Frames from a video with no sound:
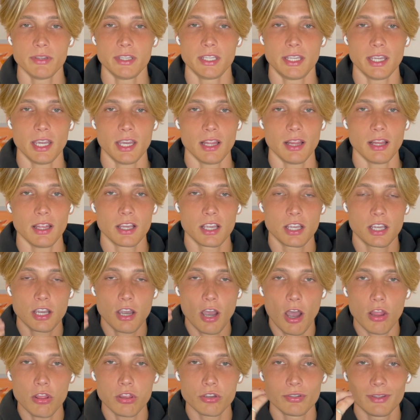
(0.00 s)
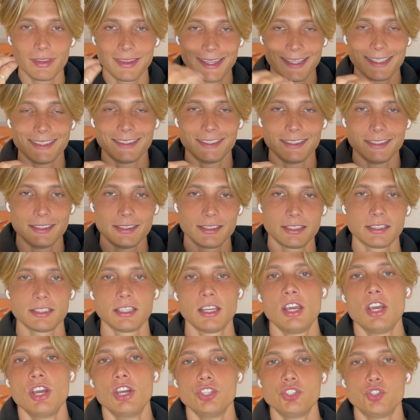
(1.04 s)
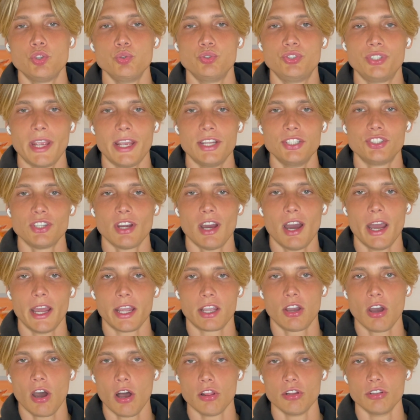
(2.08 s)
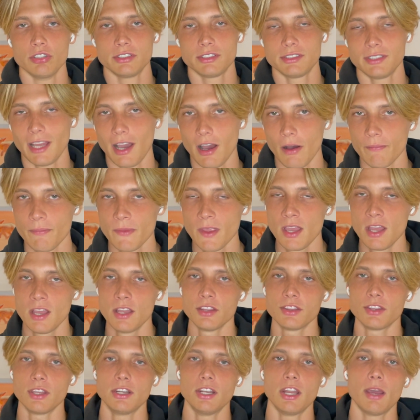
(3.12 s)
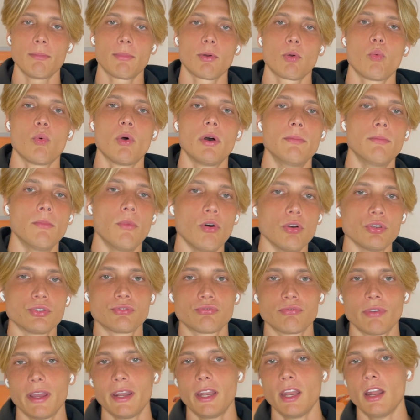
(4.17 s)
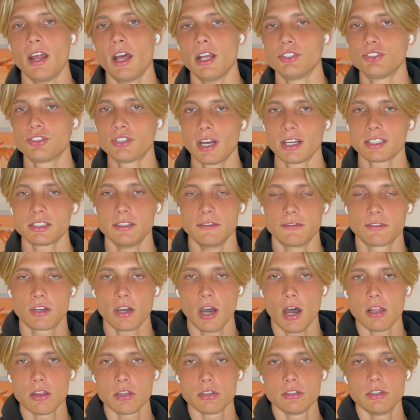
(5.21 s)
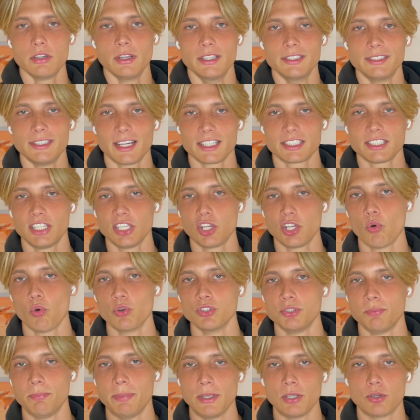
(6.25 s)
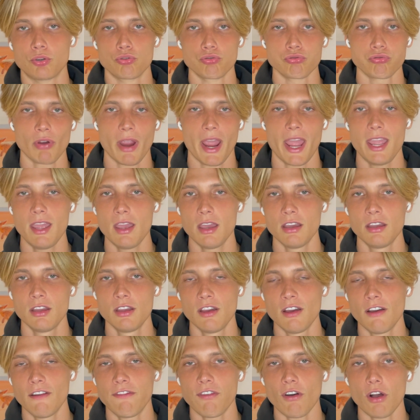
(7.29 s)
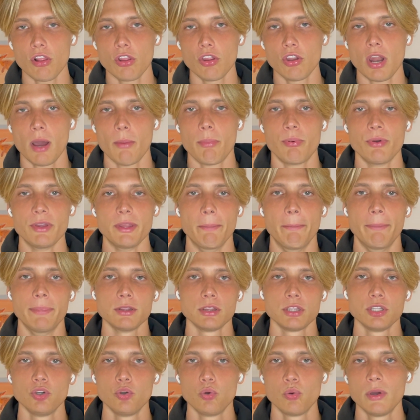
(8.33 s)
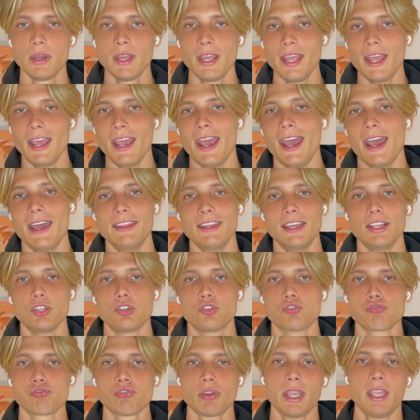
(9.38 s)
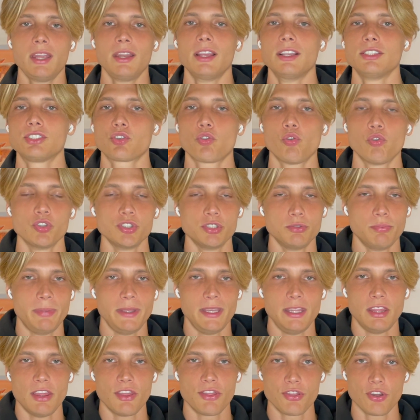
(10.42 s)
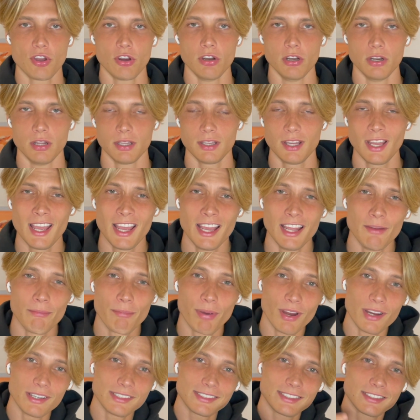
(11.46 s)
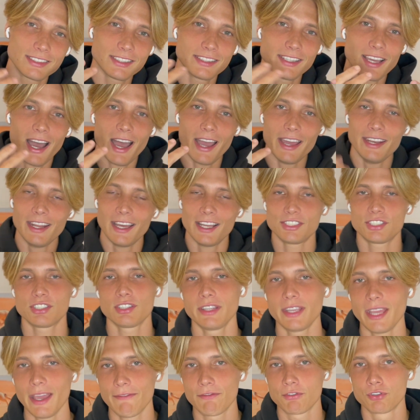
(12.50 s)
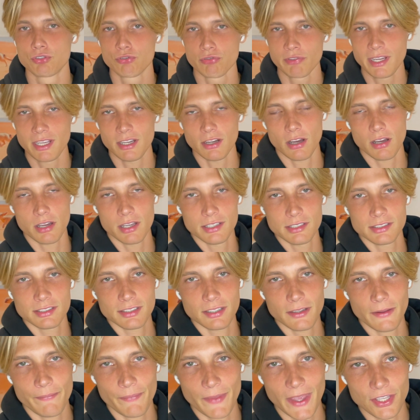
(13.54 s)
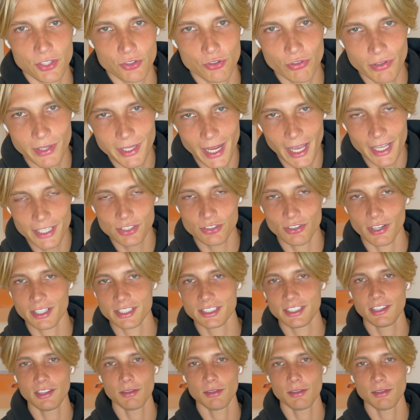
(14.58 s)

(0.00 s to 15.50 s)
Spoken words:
get colored lenses to change your eye colors. Now, the number one most rated attractive color is actually to be gray, followed up with blue, and then green is going to be third. Personally, I naturally have green eyes, and green eyes are actually the